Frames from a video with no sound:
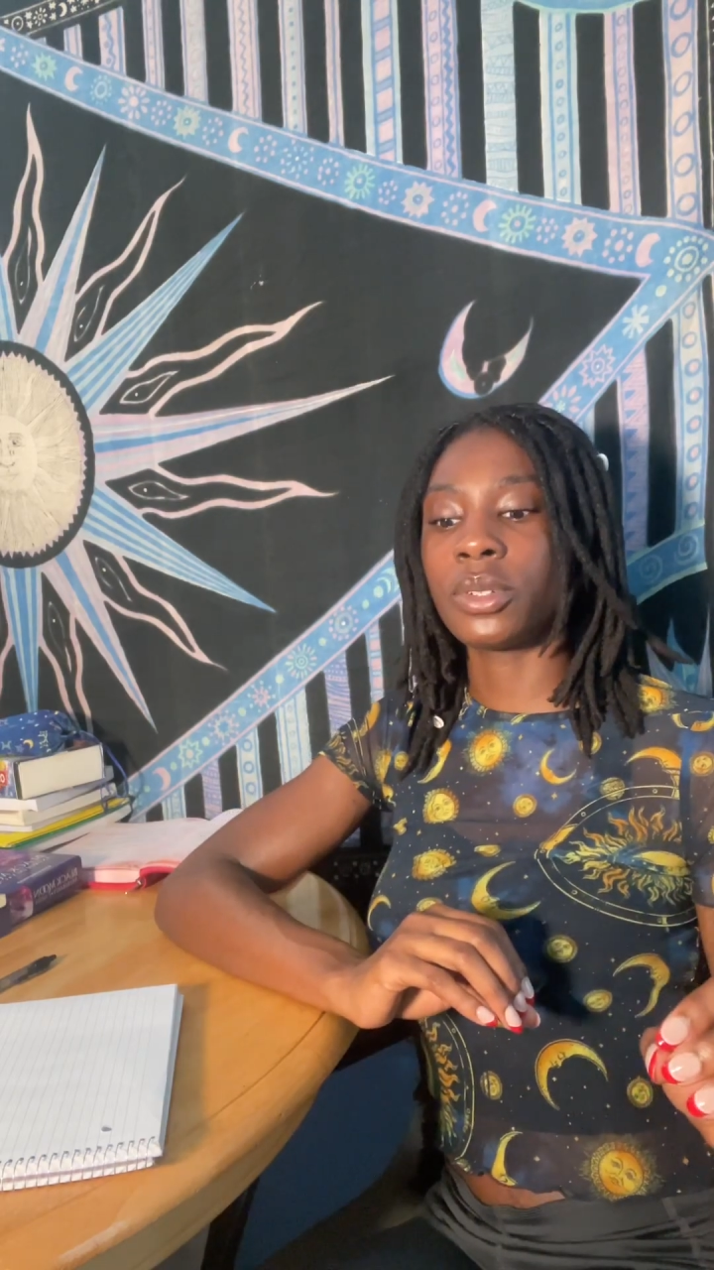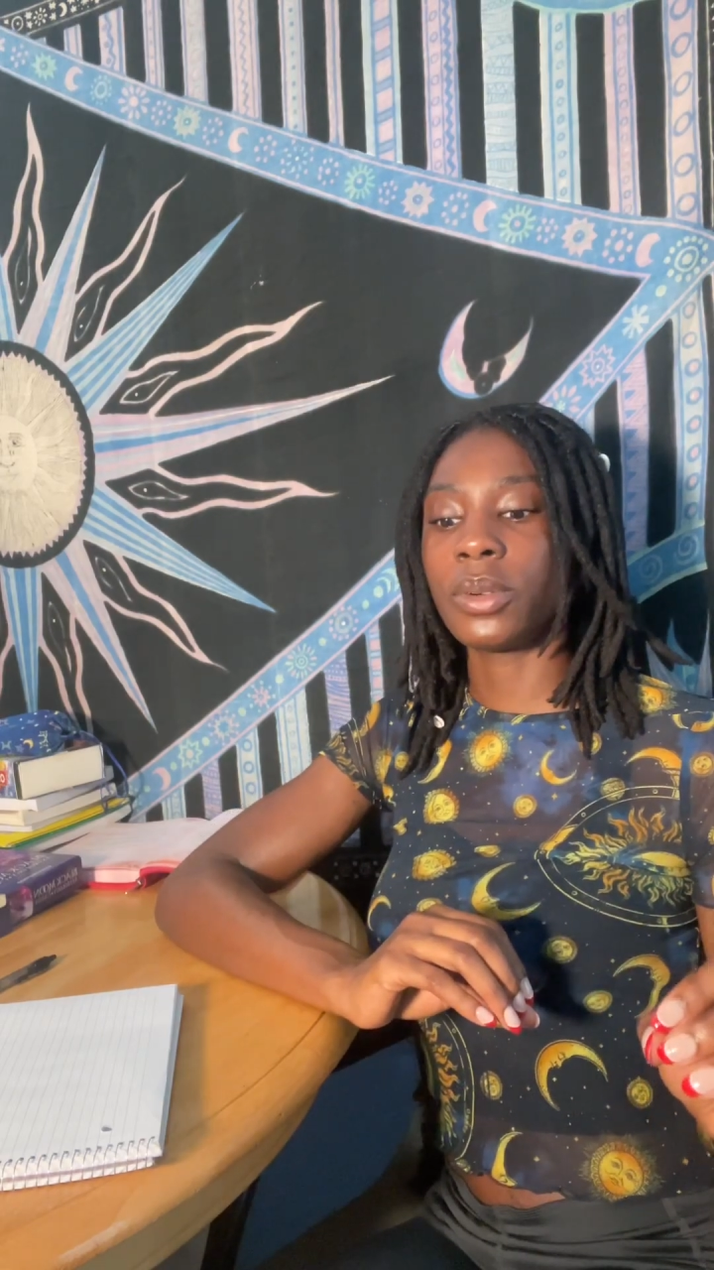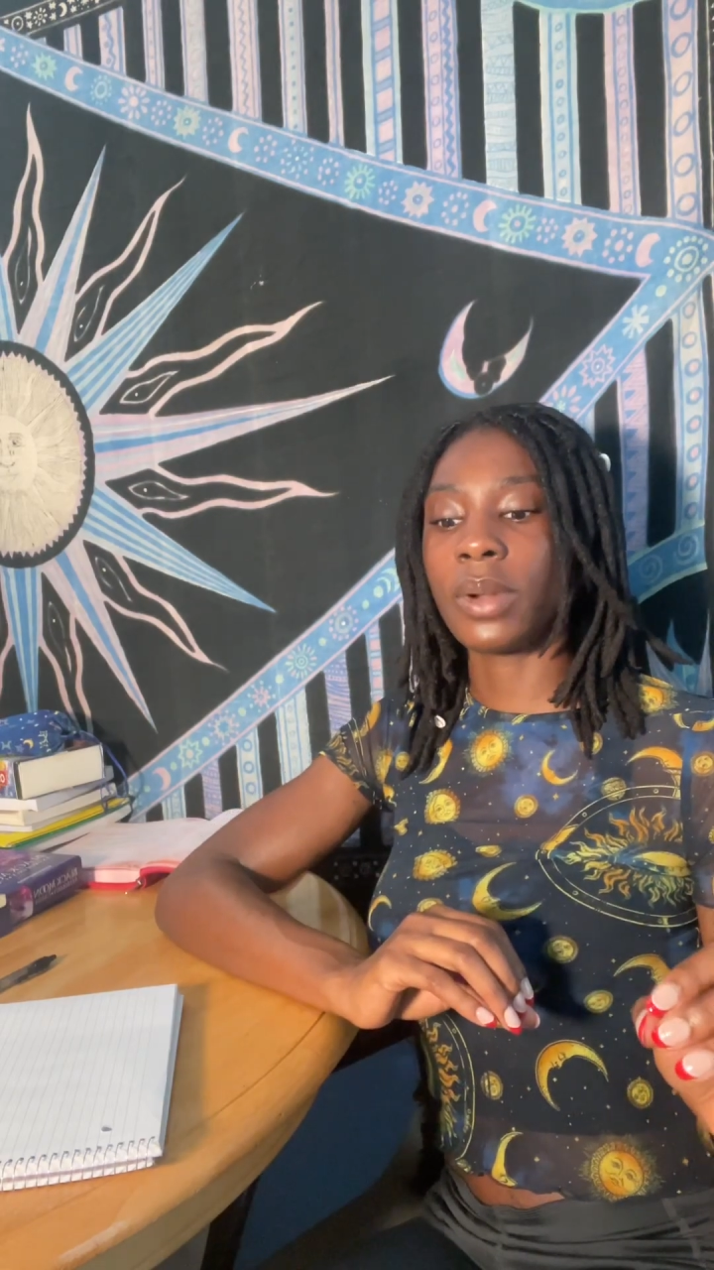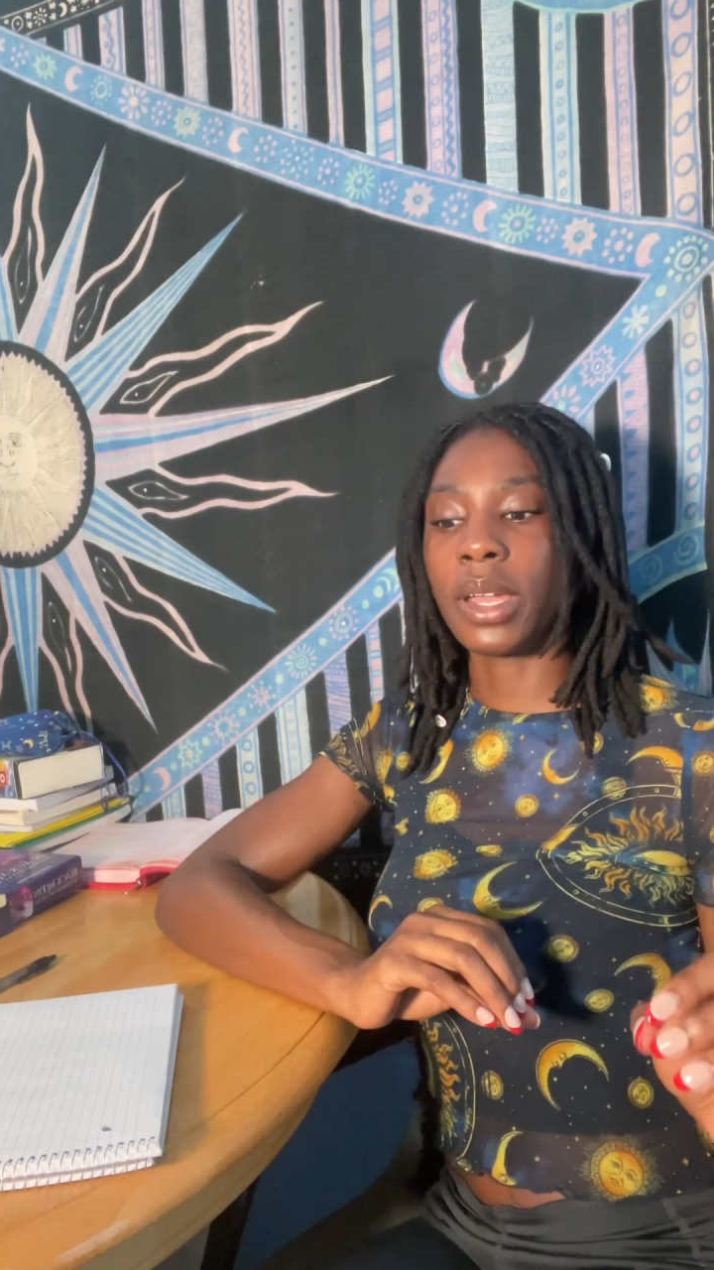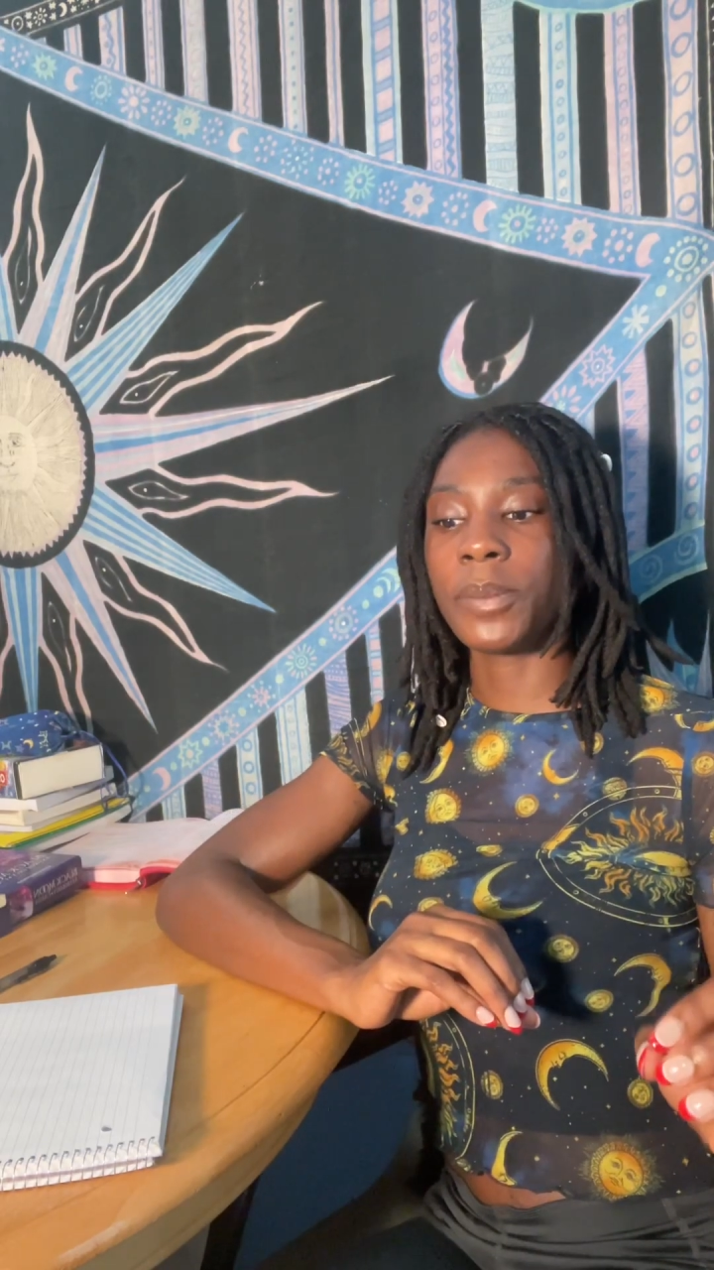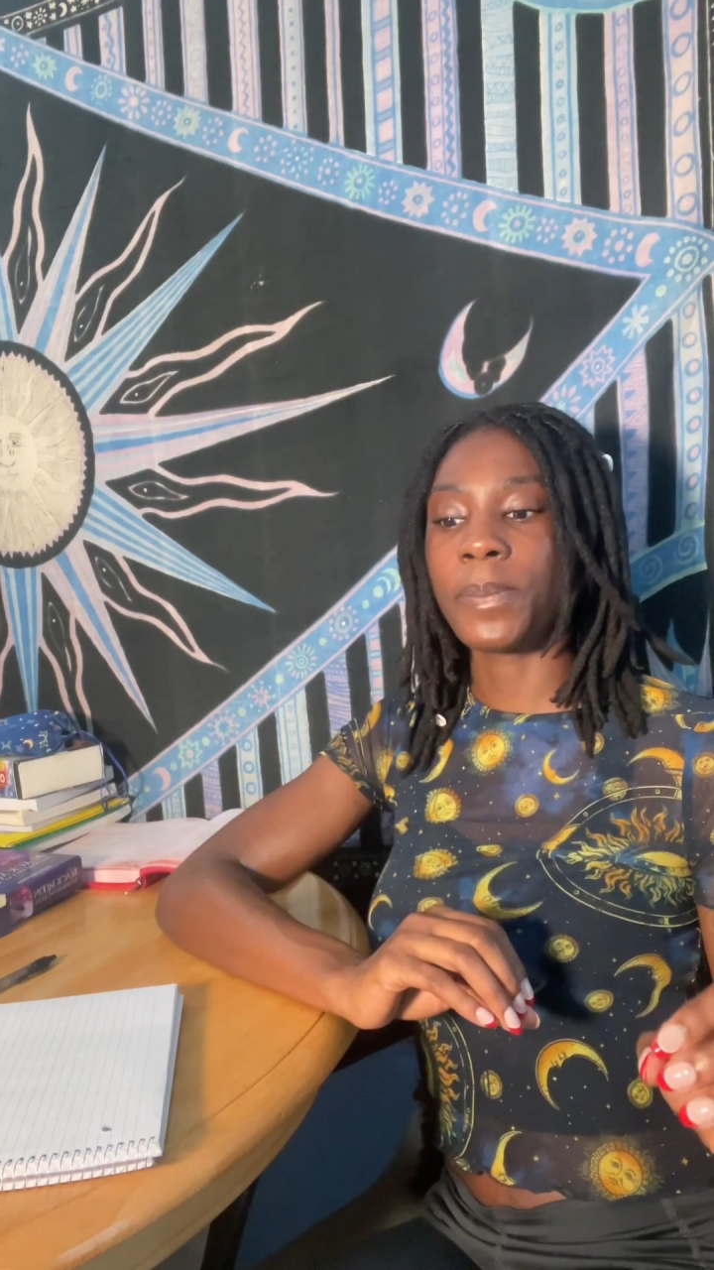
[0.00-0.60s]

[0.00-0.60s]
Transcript: right,